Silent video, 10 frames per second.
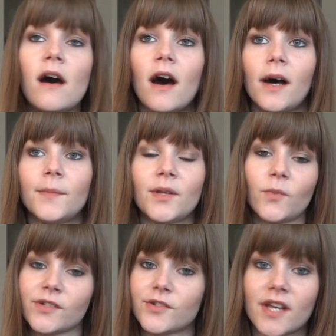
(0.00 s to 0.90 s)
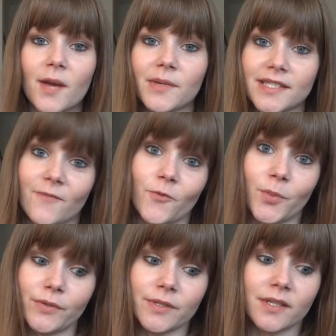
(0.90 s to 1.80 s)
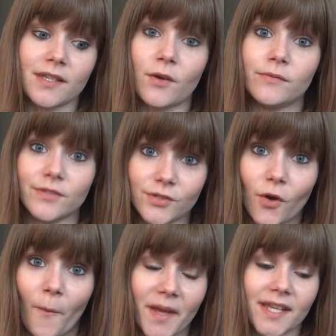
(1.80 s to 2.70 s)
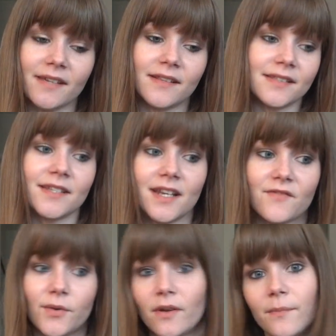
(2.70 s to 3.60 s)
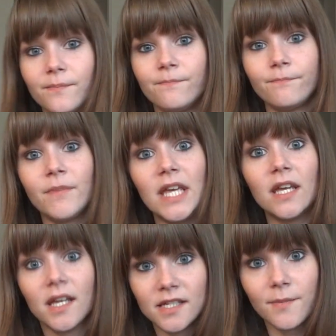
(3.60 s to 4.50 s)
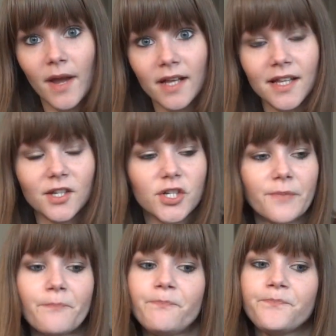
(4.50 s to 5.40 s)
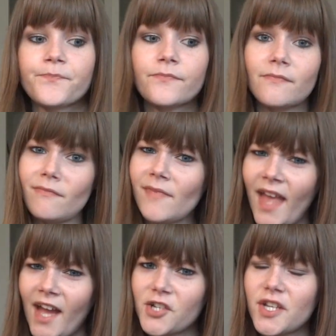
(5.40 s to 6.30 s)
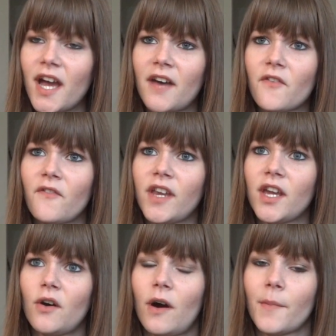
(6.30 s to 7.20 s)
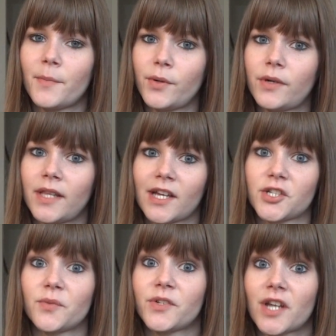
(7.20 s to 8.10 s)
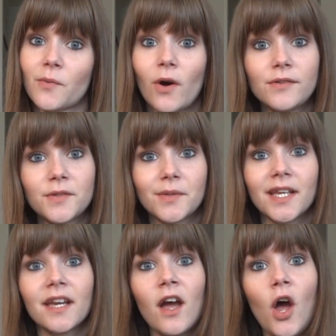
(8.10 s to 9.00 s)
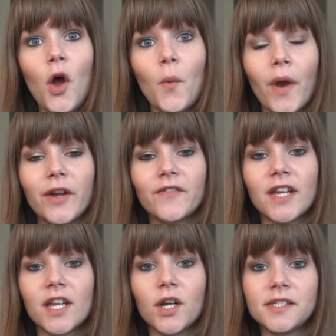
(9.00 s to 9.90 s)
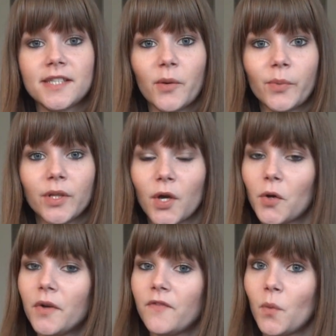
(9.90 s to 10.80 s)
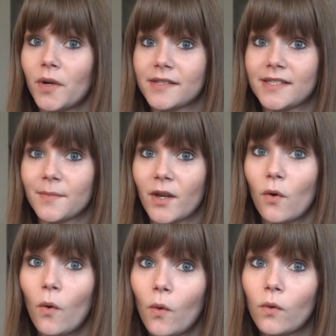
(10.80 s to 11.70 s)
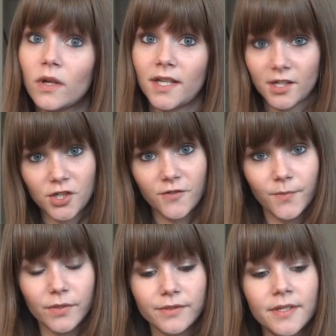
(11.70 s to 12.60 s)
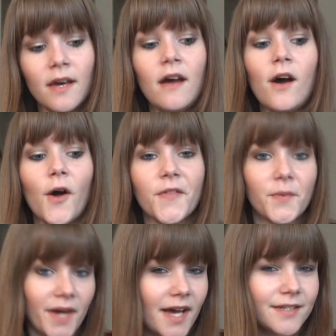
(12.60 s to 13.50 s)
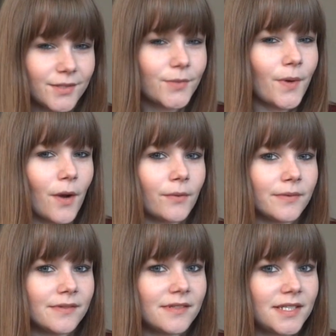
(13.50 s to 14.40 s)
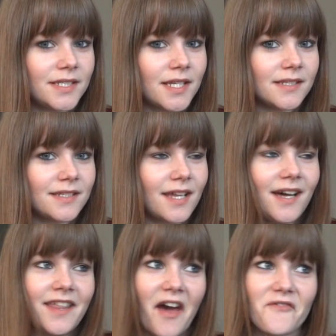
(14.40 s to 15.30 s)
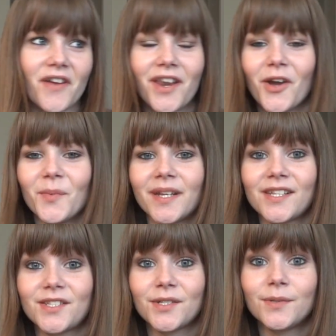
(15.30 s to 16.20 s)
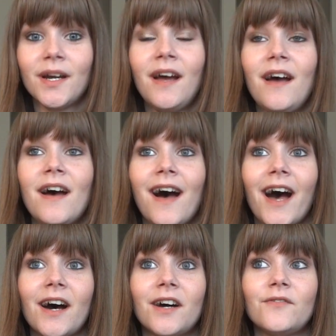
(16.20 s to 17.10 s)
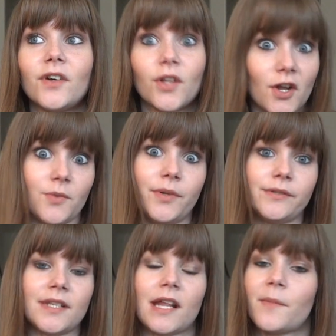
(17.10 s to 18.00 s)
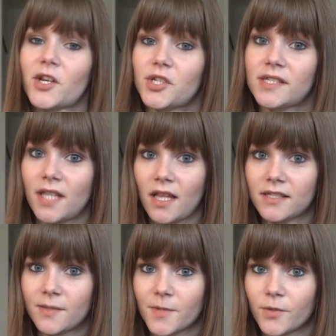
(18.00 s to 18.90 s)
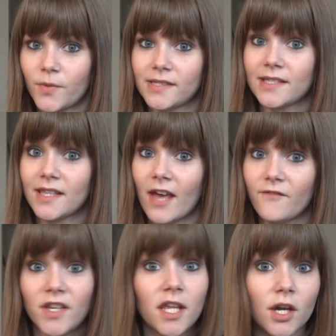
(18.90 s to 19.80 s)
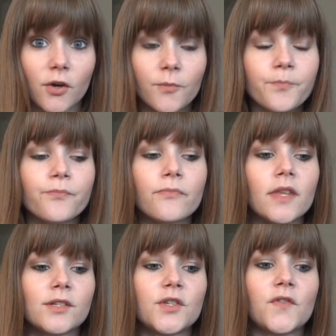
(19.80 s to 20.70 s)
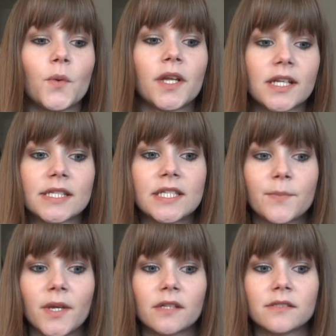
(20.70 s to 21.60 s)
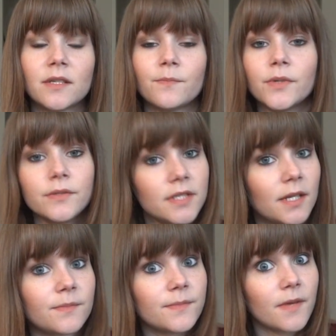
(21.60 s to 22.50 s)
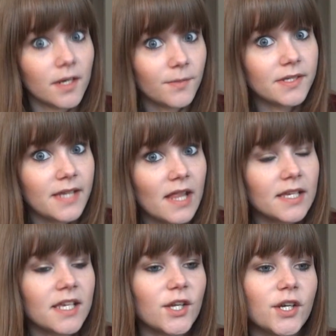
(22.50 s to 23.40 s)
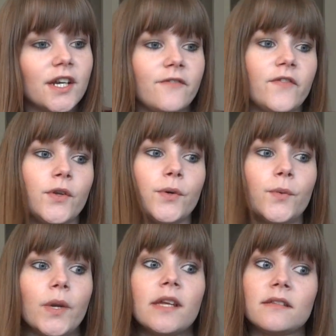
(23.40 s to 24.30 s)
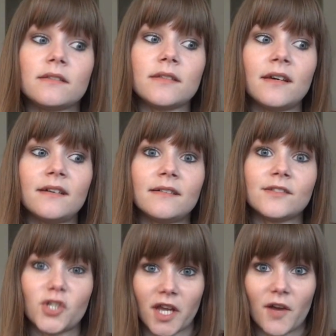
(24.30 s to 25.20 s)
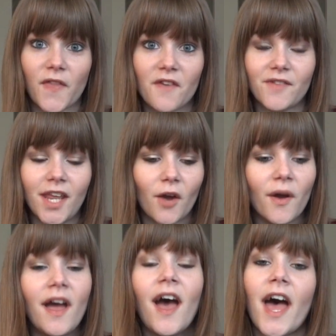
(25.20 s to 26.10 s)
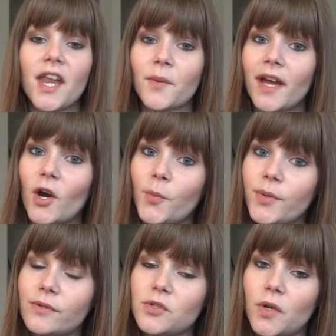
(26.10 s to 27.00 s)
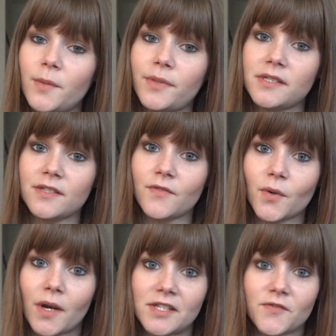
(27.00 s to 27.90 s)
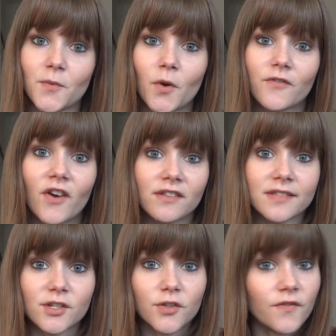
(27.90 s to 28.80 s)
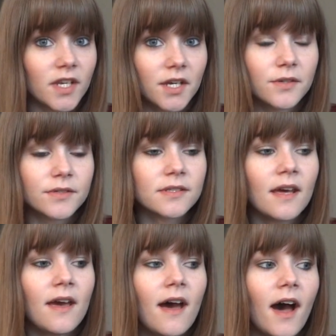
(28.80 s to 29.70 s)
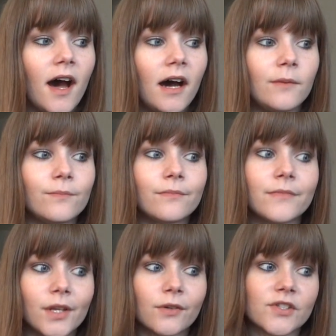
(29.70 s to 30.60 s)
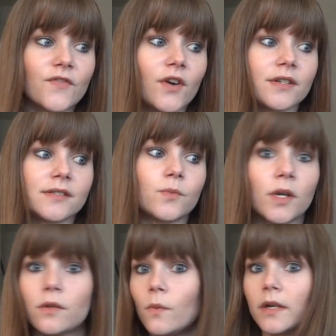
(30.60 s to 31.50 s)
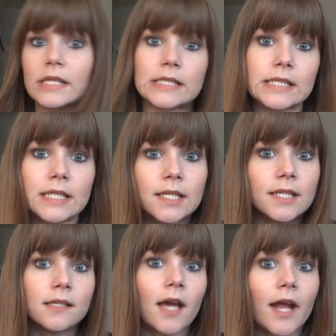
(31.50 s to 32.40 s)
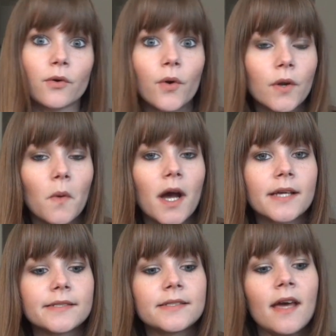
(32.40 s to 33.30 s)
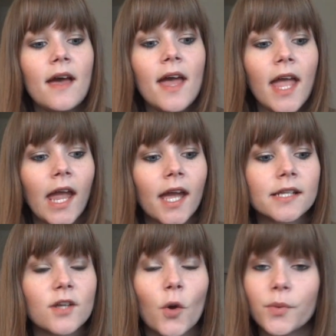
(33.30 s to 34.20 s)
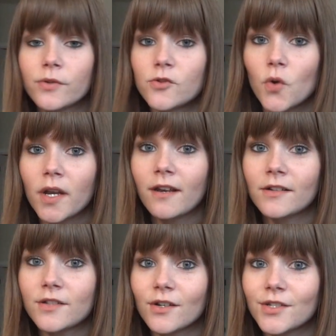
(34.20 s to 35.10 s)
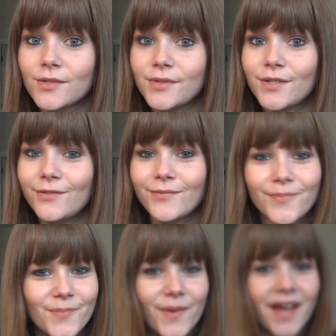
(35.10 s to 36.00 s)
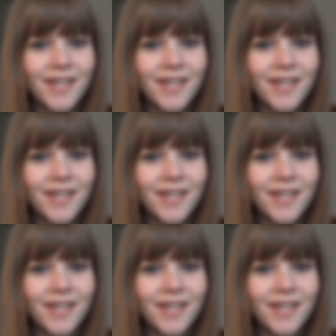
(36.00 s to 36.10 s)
and winter time except for boots because I own so many, and that's not even a peek into my collection. I actually have a video on my boot collection, which I will also link right over here and down below if you want to see my whole collection of boots, although it has grown since that video, but I do have a lot of boots and I'm actually selling some of the ones in that video. So if you want to get a sneak peek on some boots that I'm going to be selling here in a few weeks, check out that video. Anyway, I hope you enjoyed. Please leave requests for more fall essential videos, you know, as far as what you want to see category-wise. And I hope you enjoyed, and I'll talk to you soon. Bye.